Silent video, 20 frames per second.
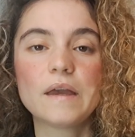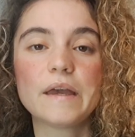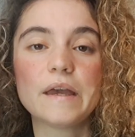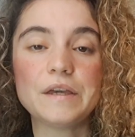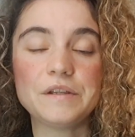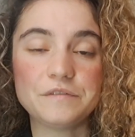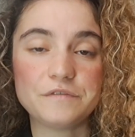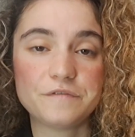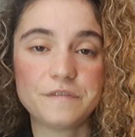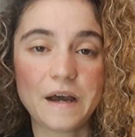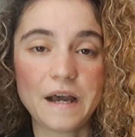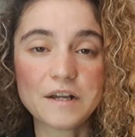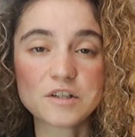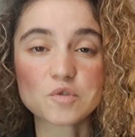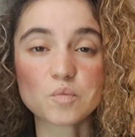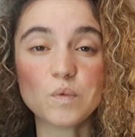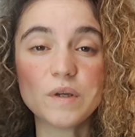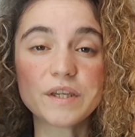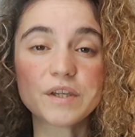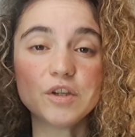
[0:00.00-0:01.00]
In fact,
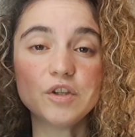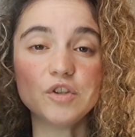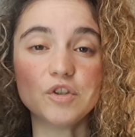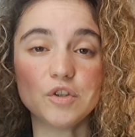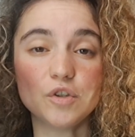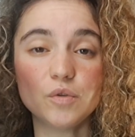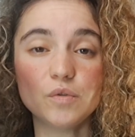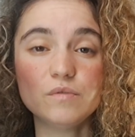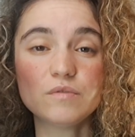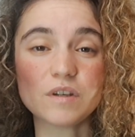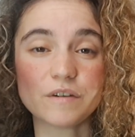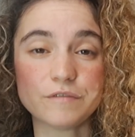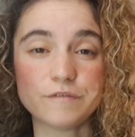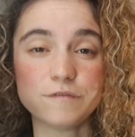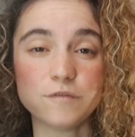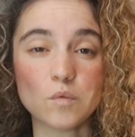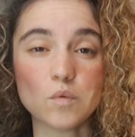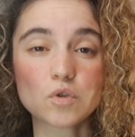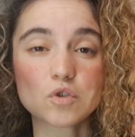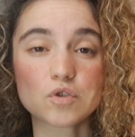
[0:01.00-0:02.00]
we can use a
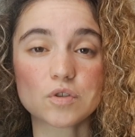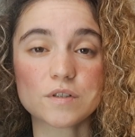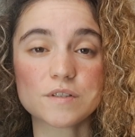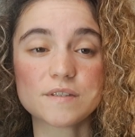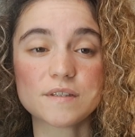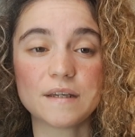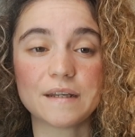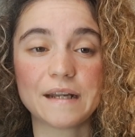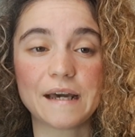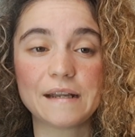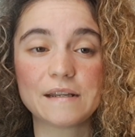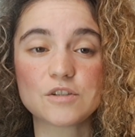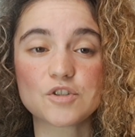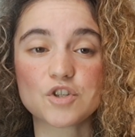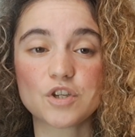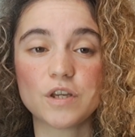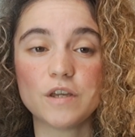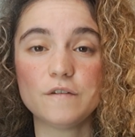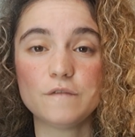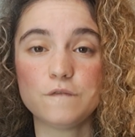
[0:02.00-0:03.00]
fortress
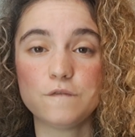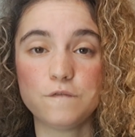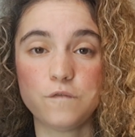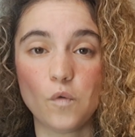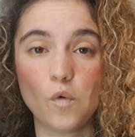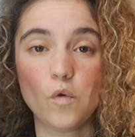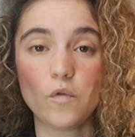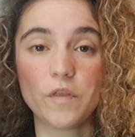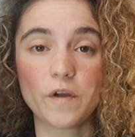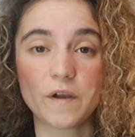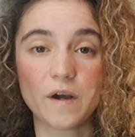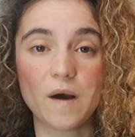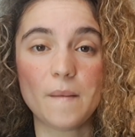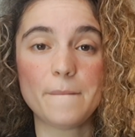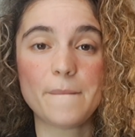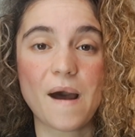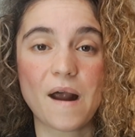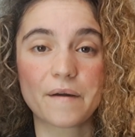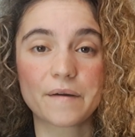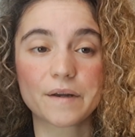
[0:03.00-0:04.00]
analogy for the
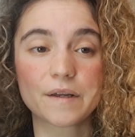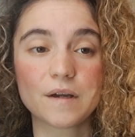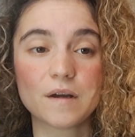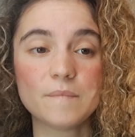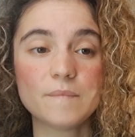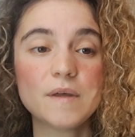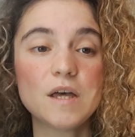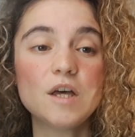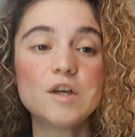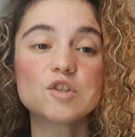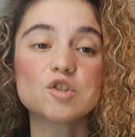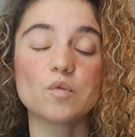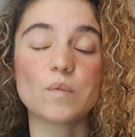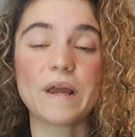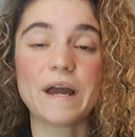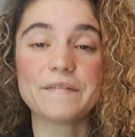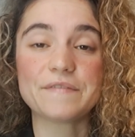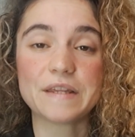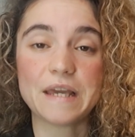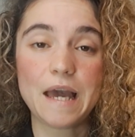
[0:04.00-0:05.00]
gut barrier. So we
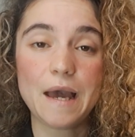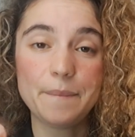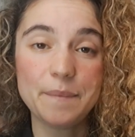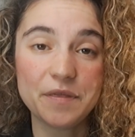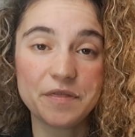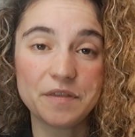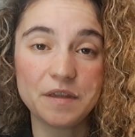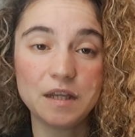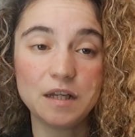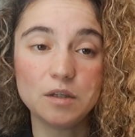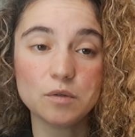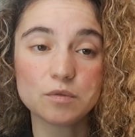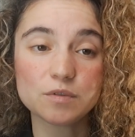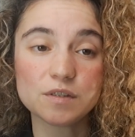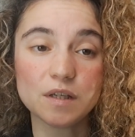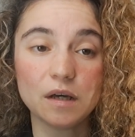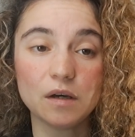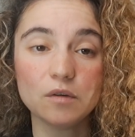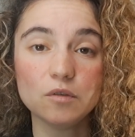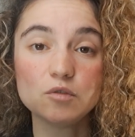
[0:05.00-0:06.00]
have the epithelial
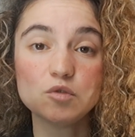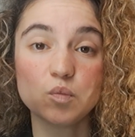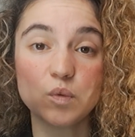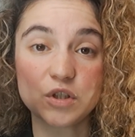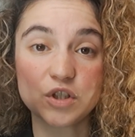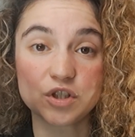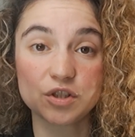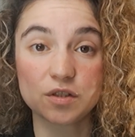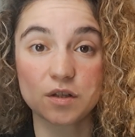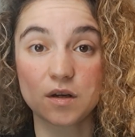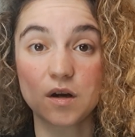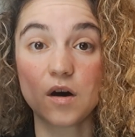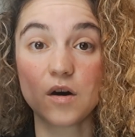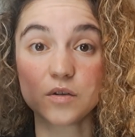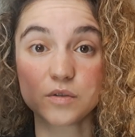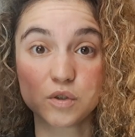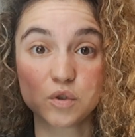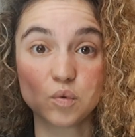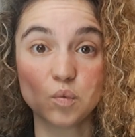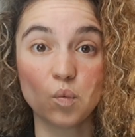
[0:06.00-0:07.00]
cells, which is the
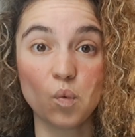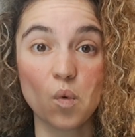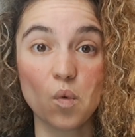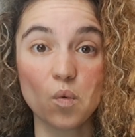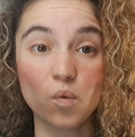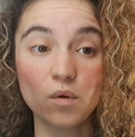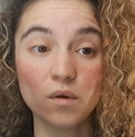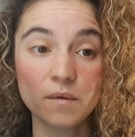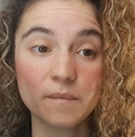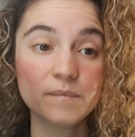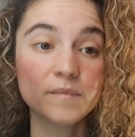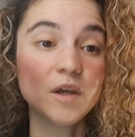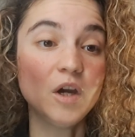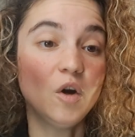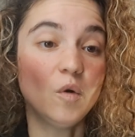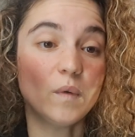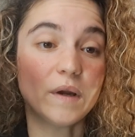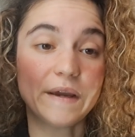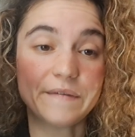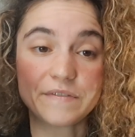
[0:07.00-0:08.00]
castle wall.
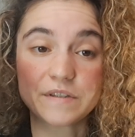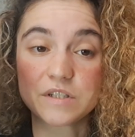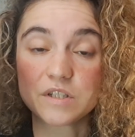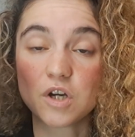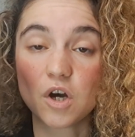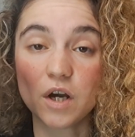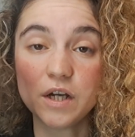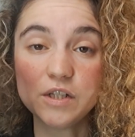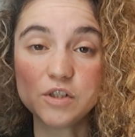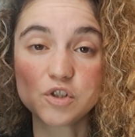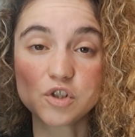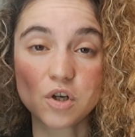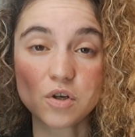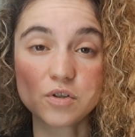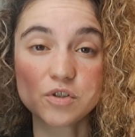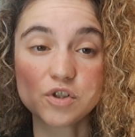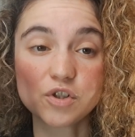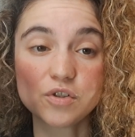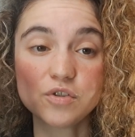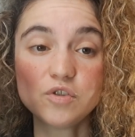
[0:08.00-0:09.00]
We have the tight
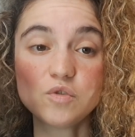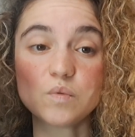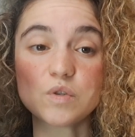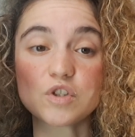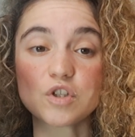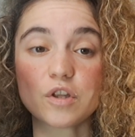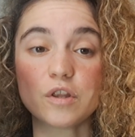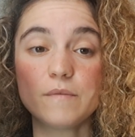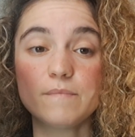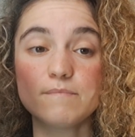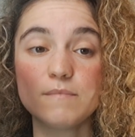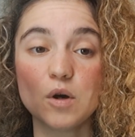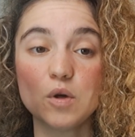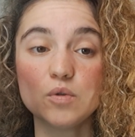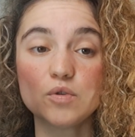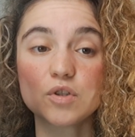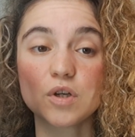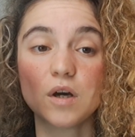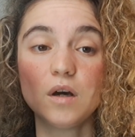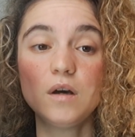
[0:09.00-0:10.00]
junctions, which are the
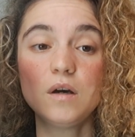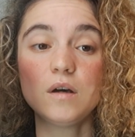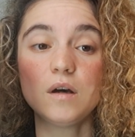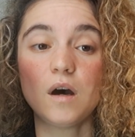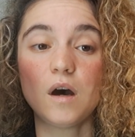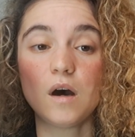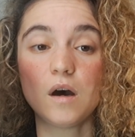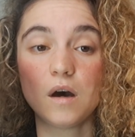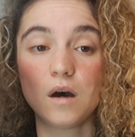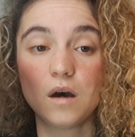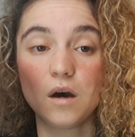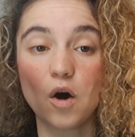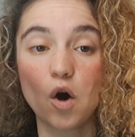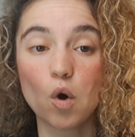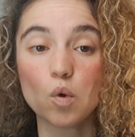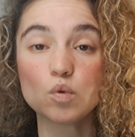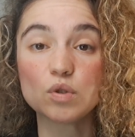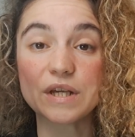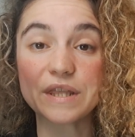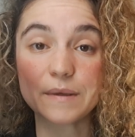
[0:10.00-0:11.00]
motor
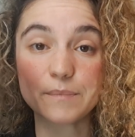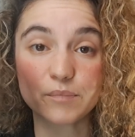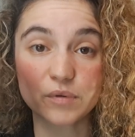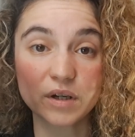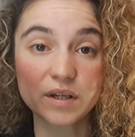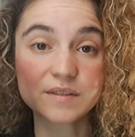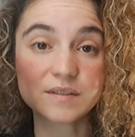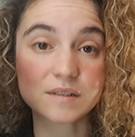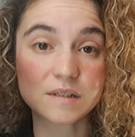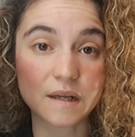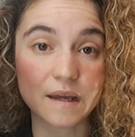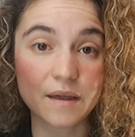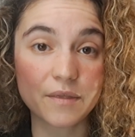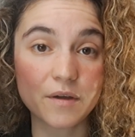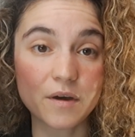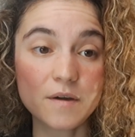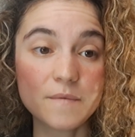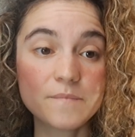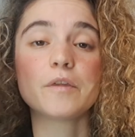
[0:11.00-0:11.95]
holding the bricks together.